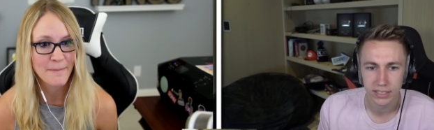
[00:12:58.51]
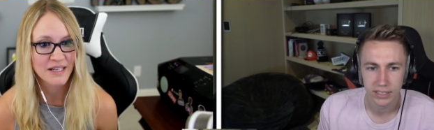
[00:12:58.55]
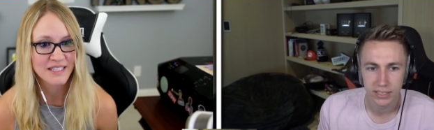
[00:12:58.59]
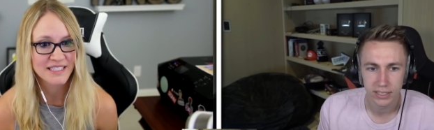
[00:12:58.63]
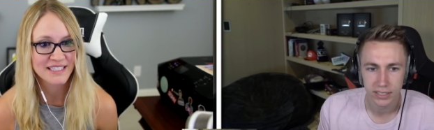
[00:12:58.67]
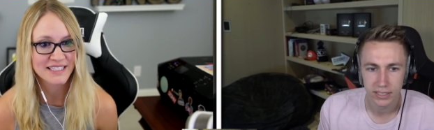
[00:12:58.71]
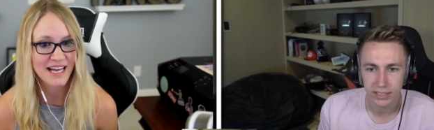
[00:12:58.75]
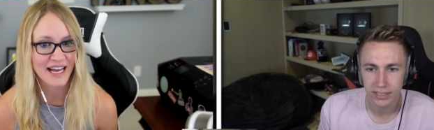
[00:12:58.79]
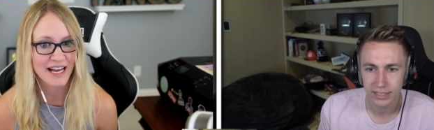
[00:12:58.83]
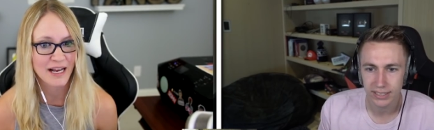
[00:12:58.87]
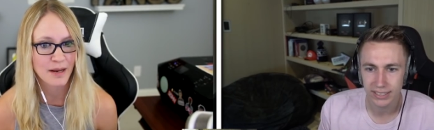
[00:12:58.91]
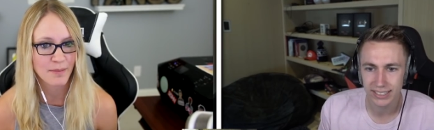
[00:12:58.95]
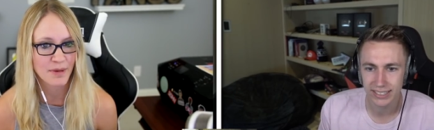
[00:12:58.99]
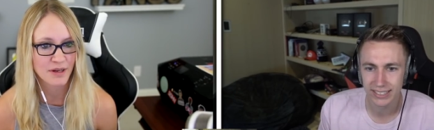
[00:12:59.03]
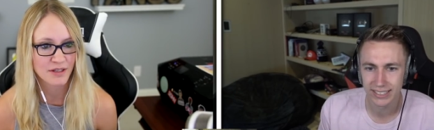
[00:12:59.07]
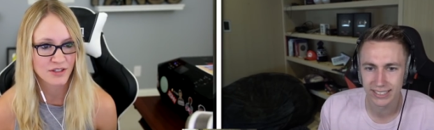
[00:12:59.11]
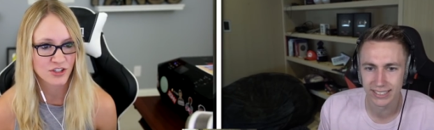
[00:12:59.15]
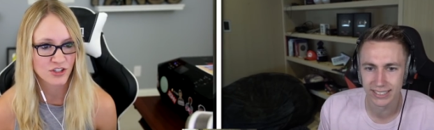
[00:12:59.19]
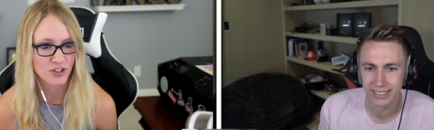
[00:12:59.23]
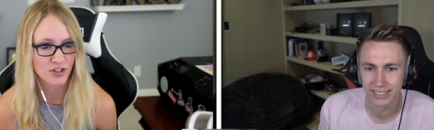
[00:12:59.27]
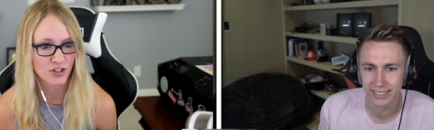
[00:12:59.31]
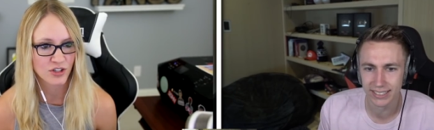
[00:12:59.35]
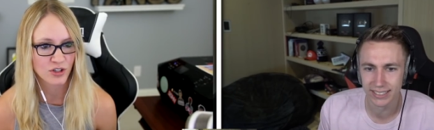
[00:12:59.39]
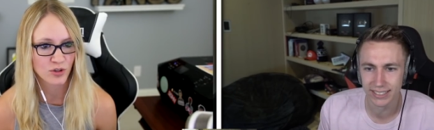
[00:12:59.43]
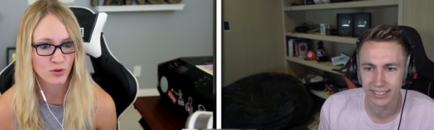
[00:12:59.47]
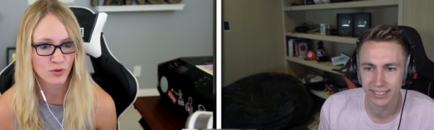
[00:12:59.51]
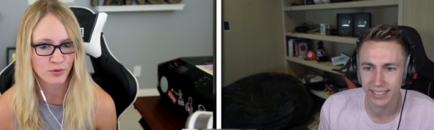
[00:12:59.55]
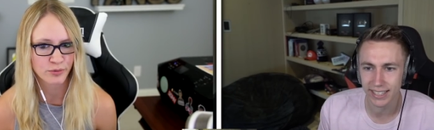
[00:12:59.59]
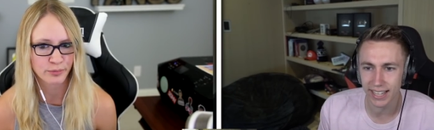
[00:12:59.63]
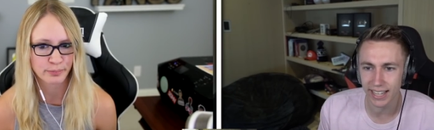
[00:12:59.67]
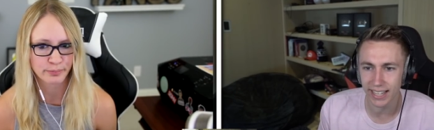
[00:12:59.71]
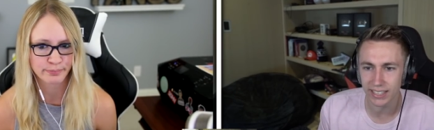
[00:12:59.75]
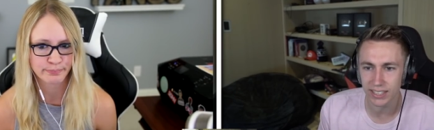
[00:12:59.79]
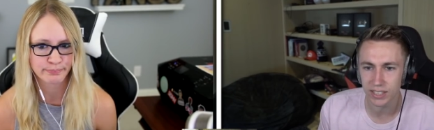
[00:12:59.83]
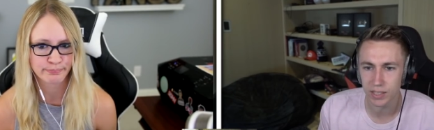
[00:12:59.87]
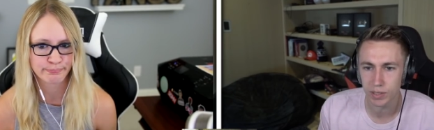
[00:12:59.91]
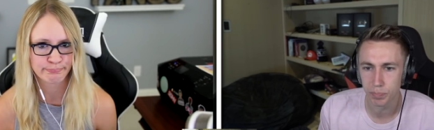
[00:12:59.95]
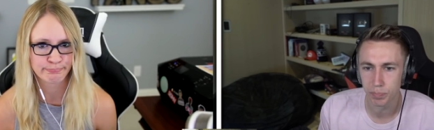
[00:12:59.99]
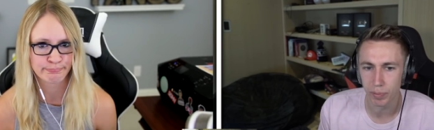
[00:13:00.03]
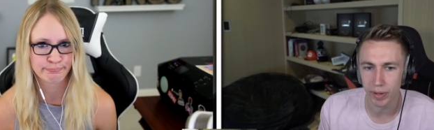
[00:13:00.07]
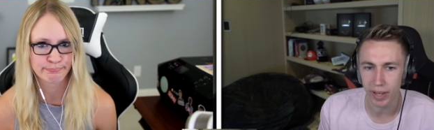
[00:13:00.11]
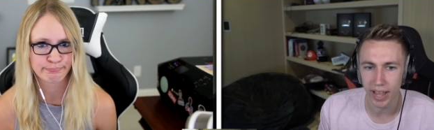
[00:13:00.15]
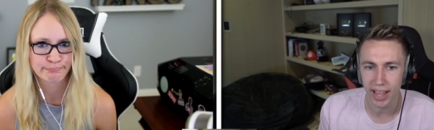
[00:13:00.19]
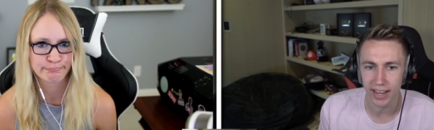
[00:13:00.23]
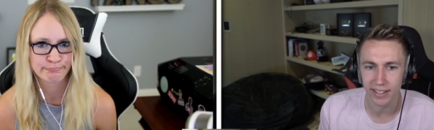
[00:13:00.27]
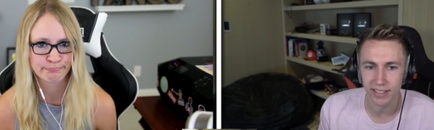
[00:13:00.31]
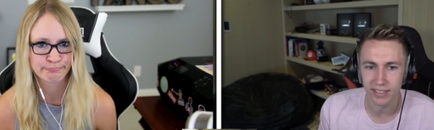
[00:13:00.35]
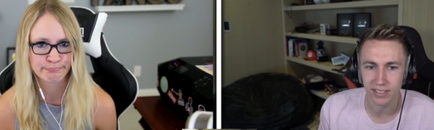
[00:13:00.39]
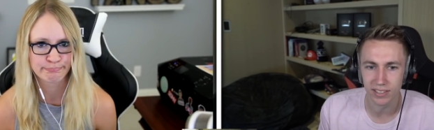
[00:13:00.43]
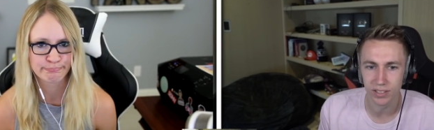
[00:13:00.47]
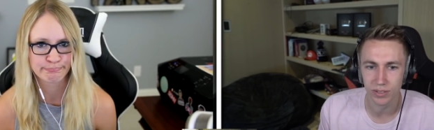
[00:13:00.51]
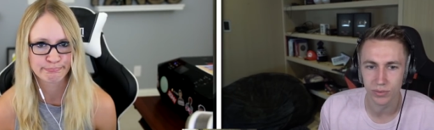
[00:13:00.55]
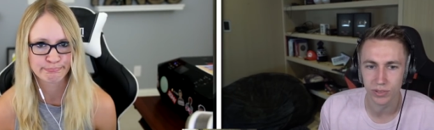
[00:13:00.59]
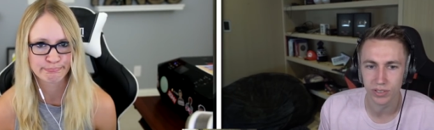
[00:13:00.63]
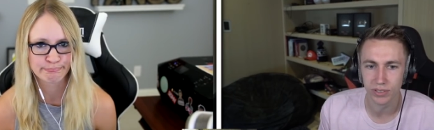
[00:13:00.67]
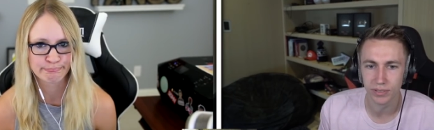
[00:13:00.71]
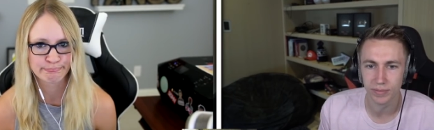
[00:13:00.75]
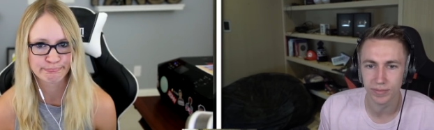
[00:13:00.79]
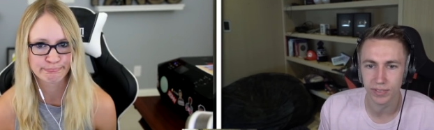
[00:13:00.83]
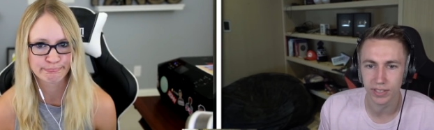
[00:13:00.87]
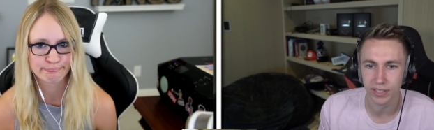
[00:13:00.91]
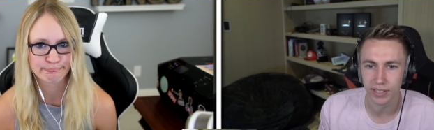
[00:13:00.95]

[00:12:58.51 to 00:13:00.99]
Speaker 1: Messiah
Speaker 2: monster. Oh, that's bad. You know what?